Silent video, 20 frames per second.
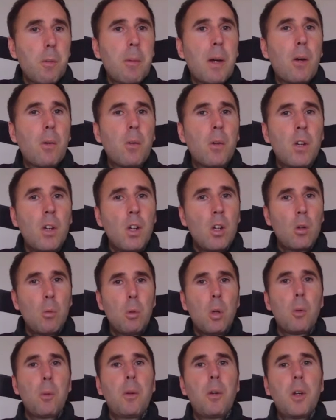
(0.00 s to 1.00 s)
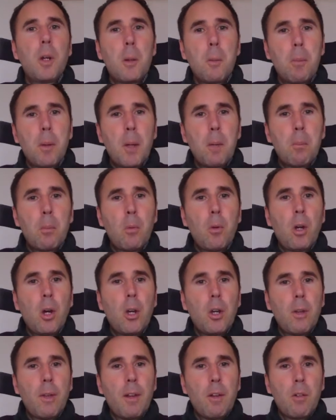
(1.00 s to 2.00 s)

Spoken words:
about what we're doing at Purple Goat.